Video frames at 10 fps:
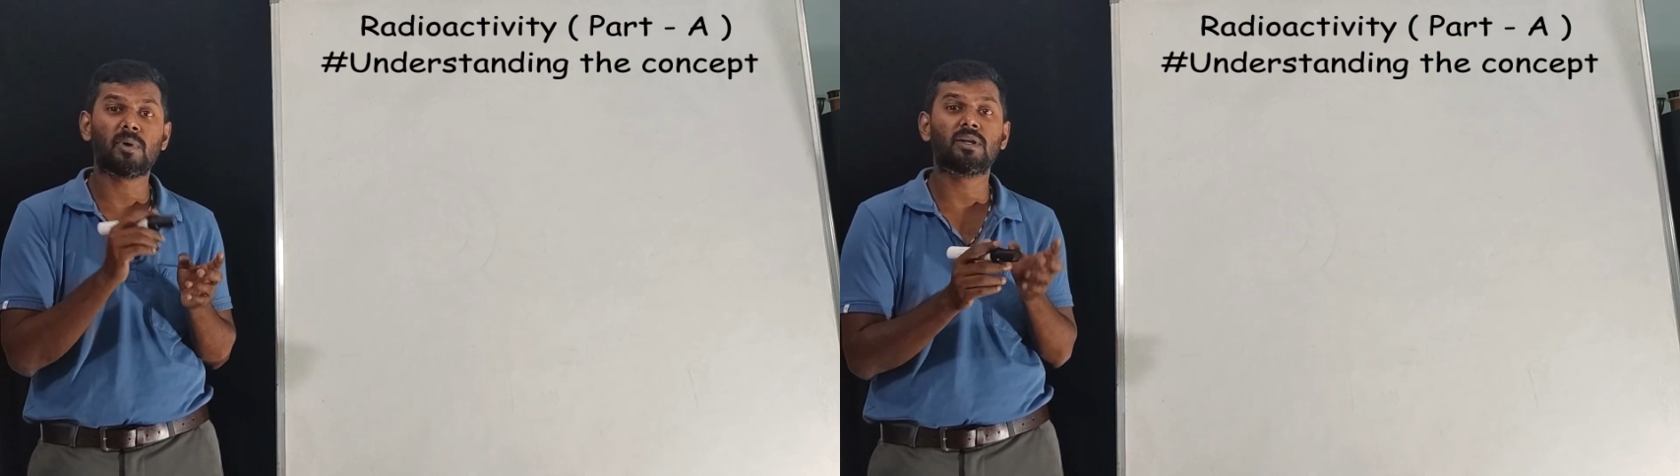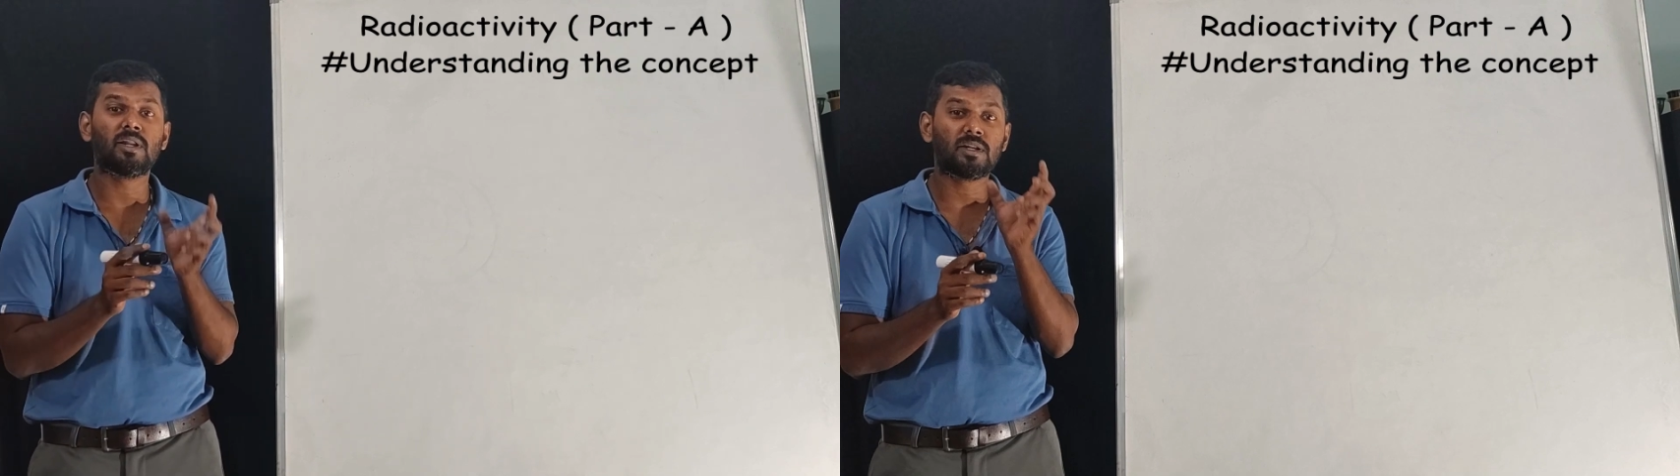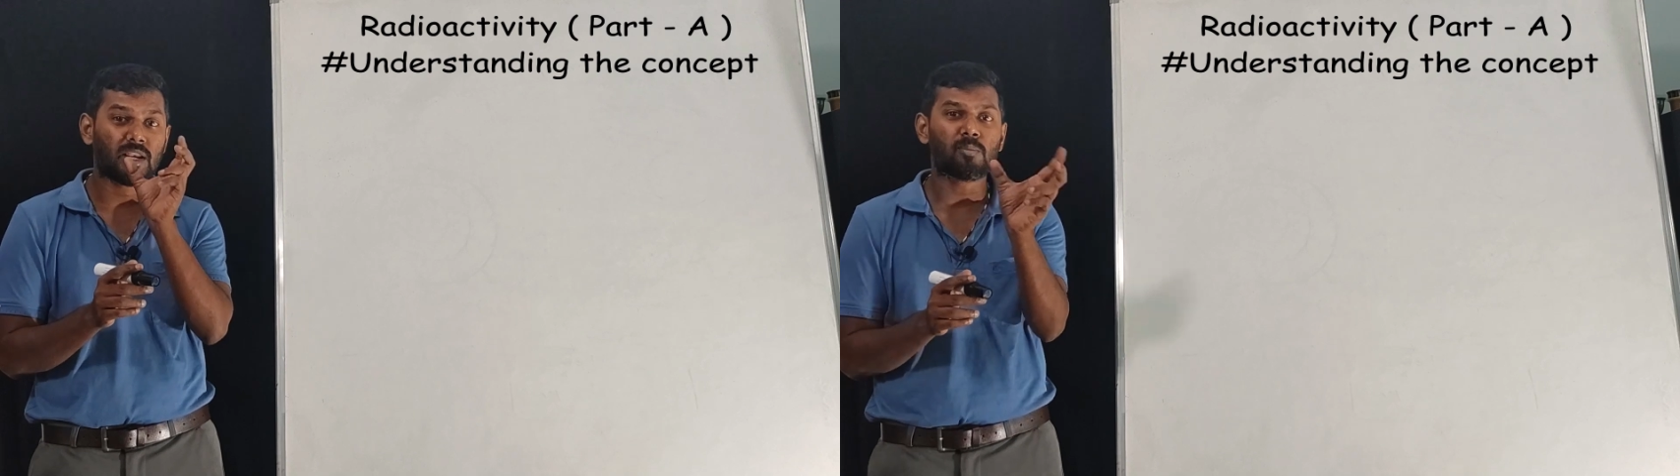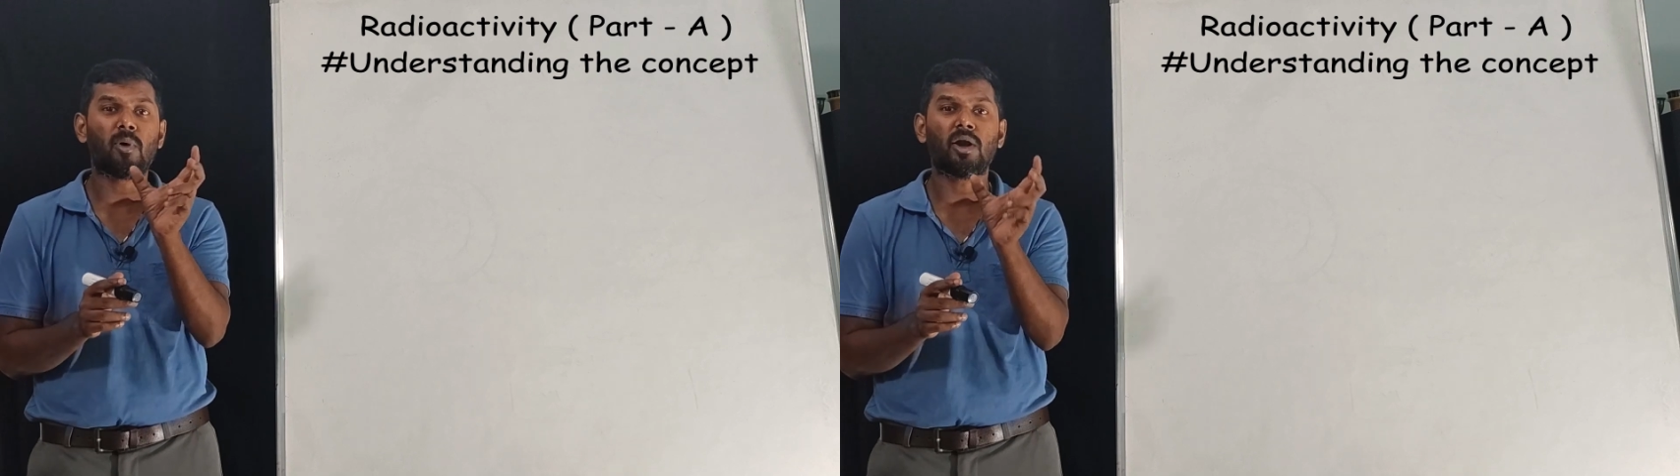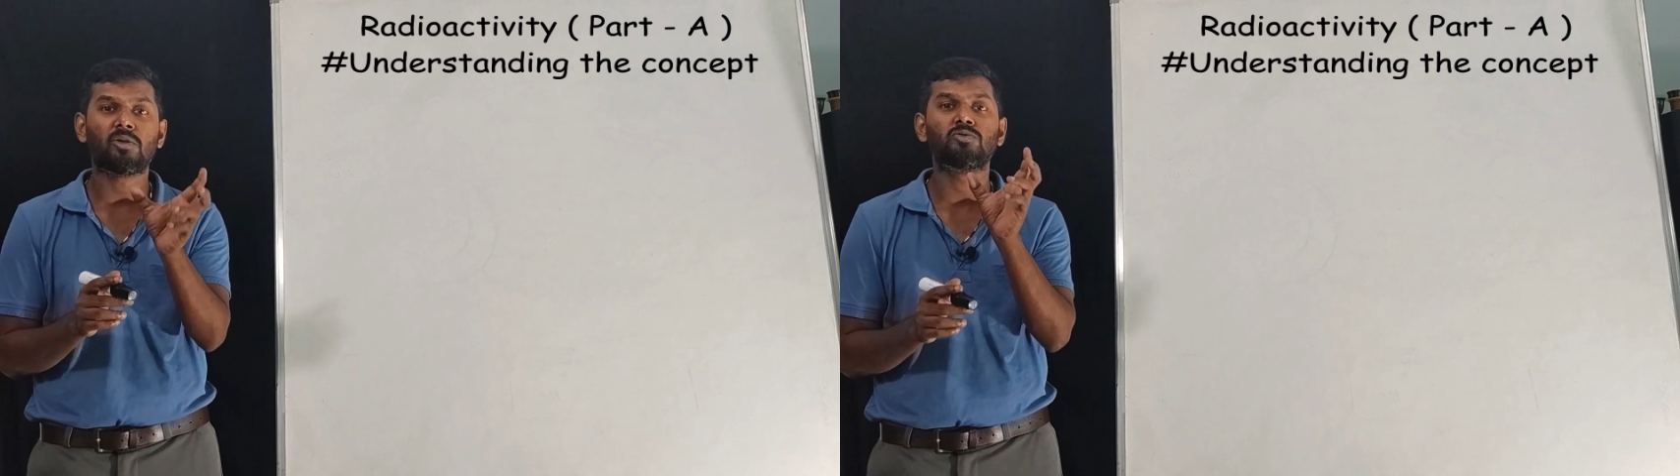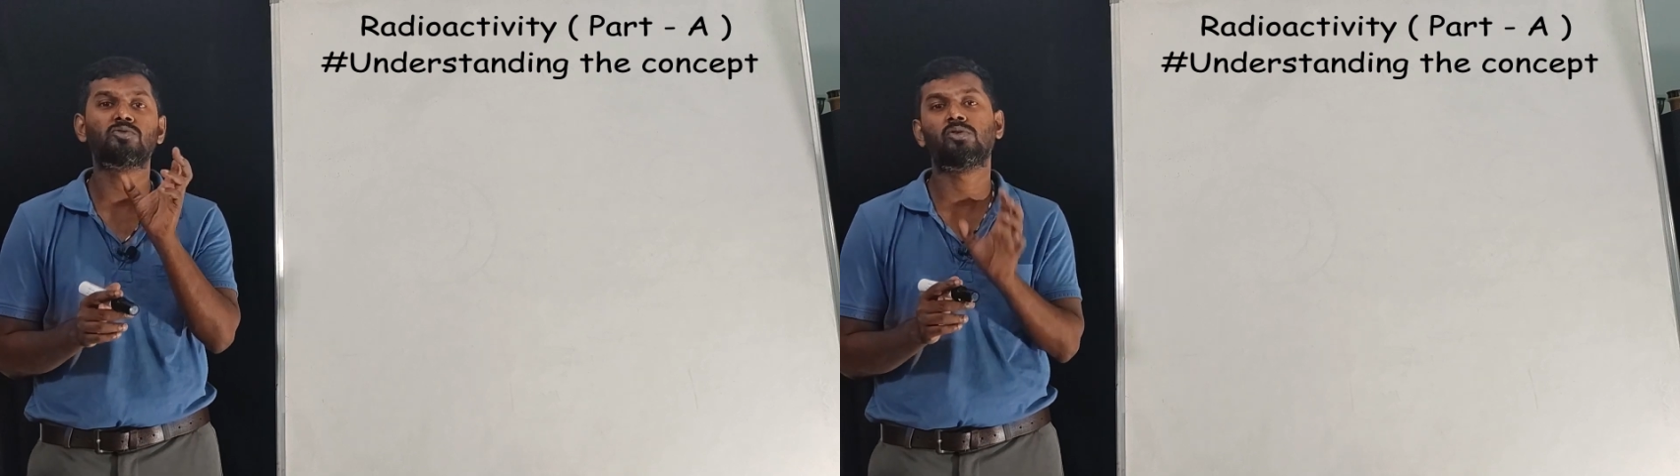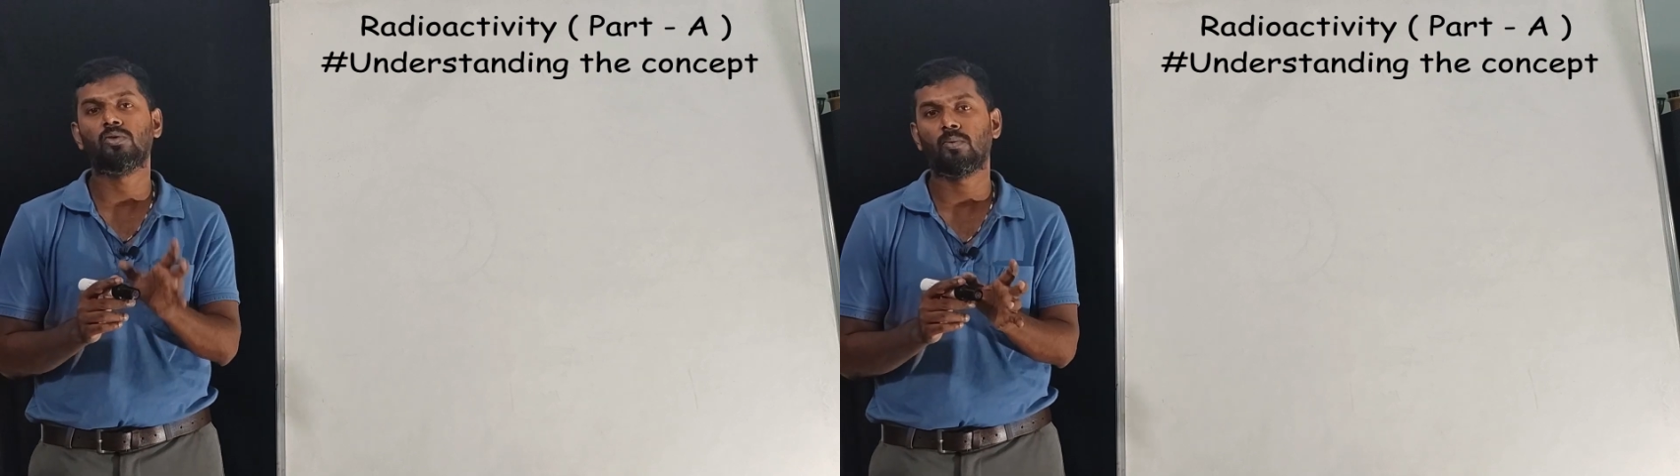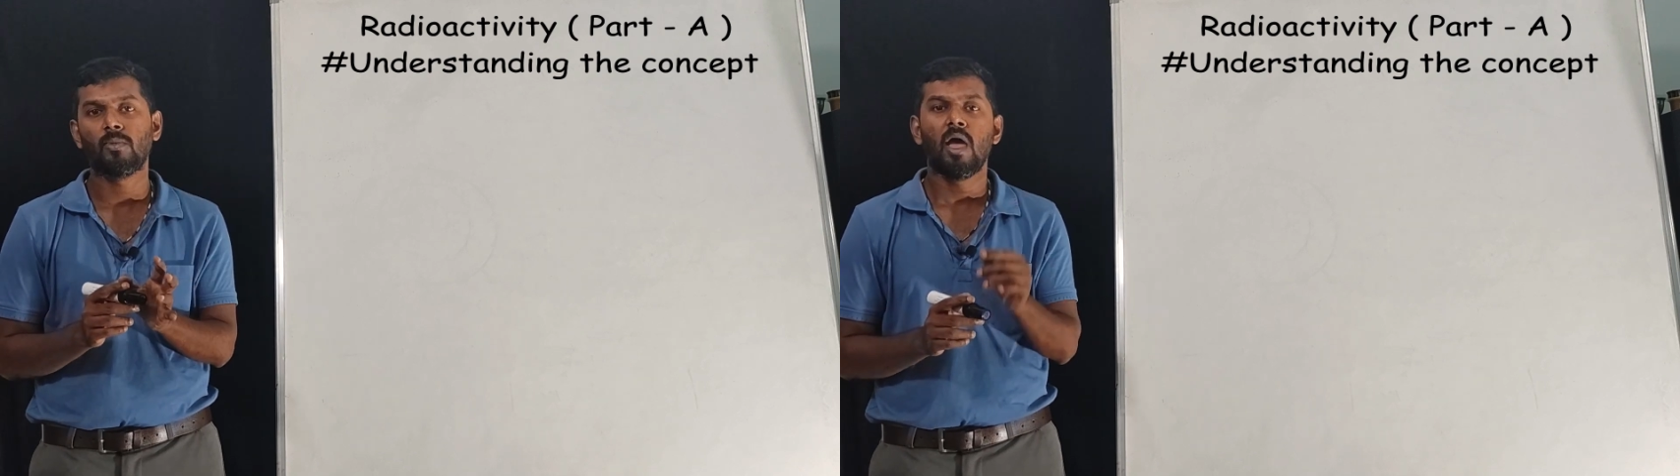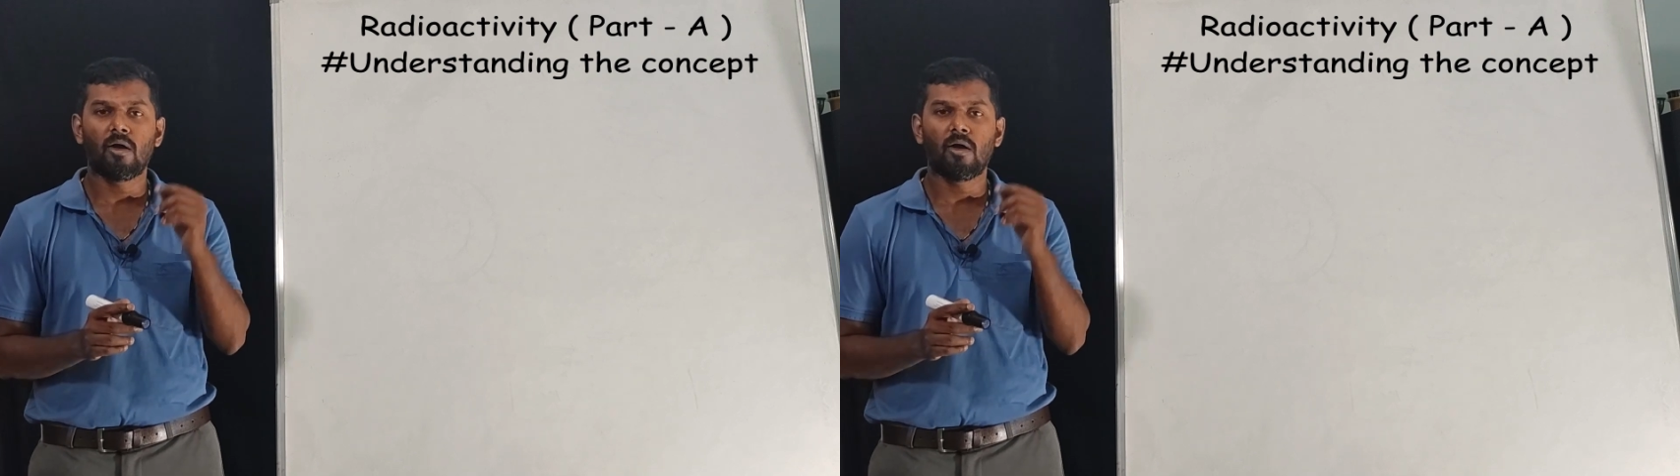but the trick part you should know.